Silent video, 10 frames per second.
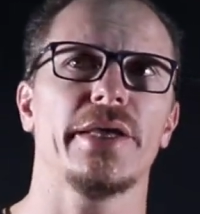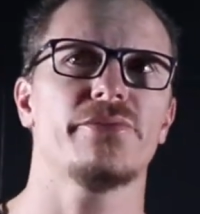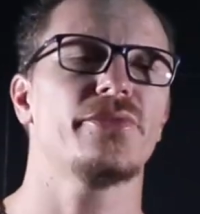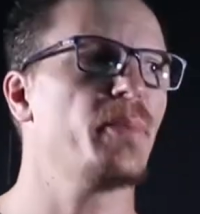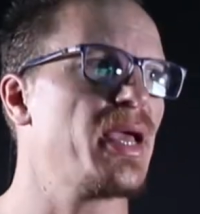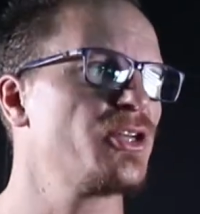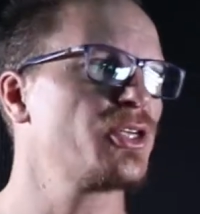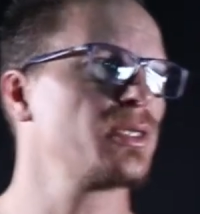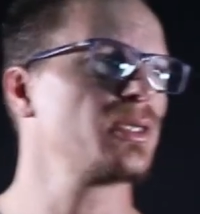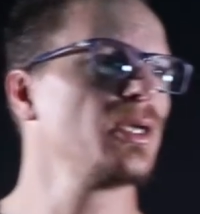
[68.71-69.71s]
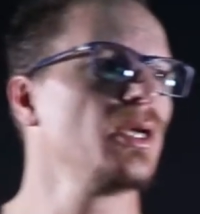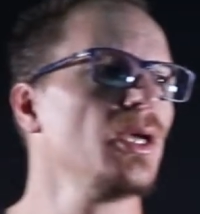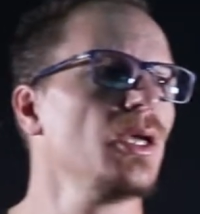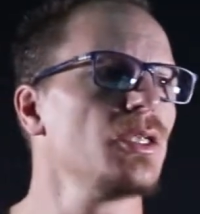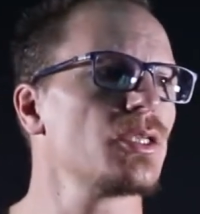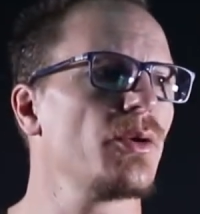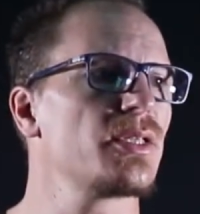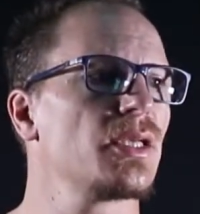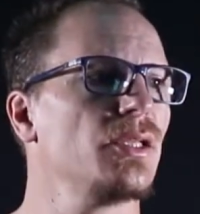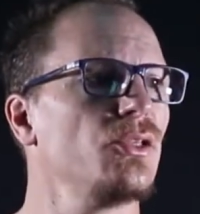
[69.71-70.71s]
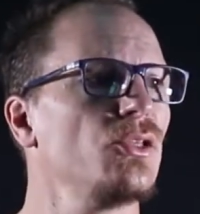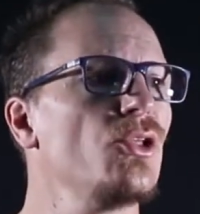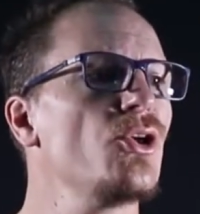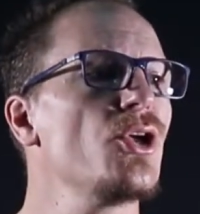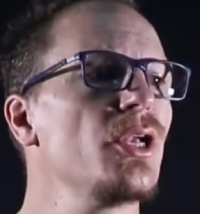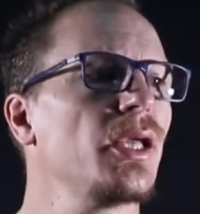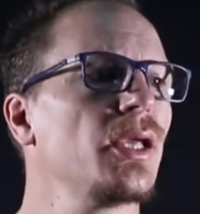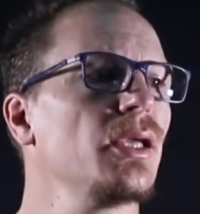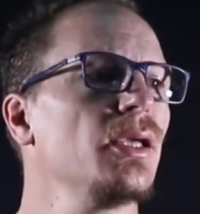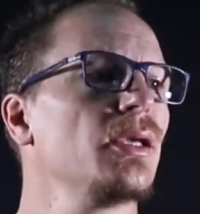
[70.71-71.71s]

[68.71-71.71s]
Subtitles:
information. So it's learning